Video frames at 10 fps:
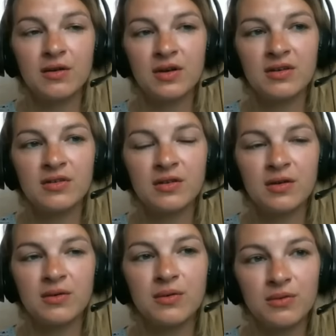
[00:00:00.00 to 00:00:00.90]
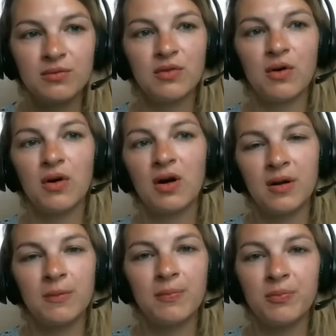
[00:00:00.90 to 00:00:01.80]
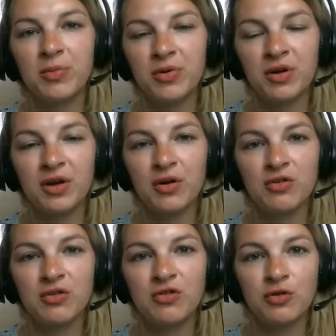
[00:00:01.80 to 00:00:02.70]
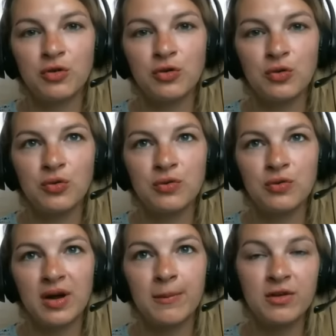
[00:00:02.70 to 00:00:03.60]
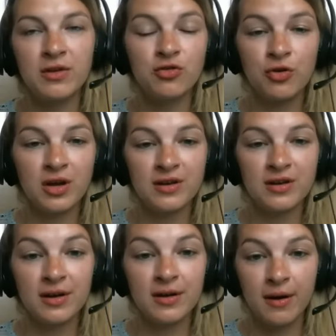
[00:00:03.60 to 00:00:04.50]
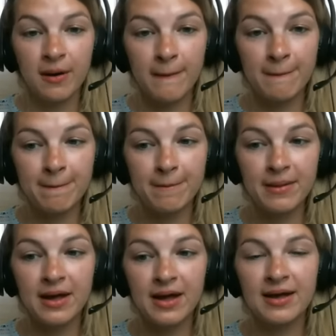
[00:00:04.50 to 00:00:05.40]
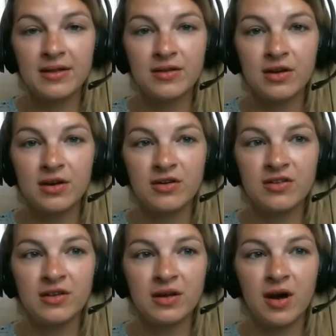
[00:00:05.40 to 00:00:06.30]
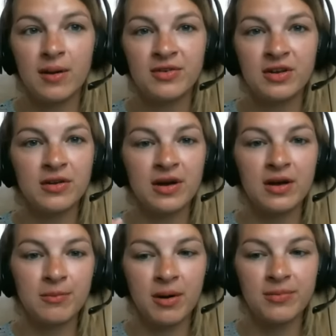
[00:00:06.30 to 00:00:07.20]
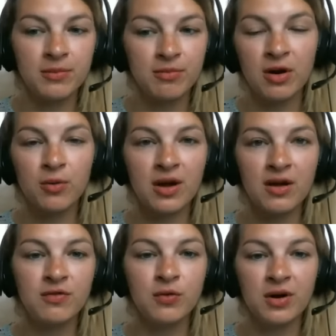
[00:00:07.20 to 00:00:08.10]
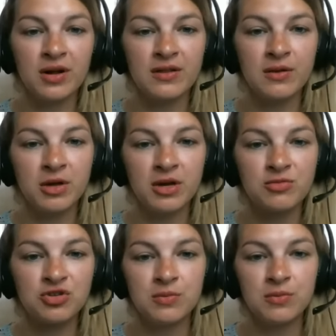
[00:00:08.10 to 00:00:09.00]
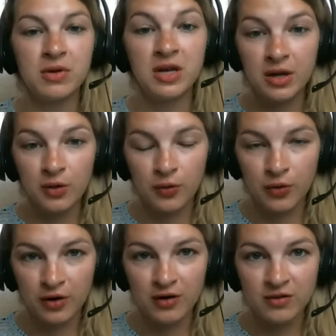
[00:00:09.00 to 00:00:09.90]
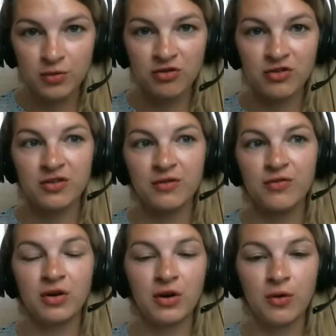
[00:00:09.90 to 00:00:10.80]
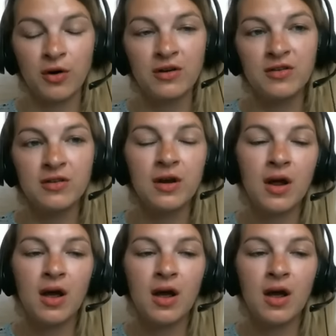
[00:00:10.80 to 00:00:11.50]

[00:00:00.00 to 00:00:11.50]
Okay. So people can go to emilystroya.com and there's the opt-in that pops up right away if you want to get the mediumship mini course, which is the free course.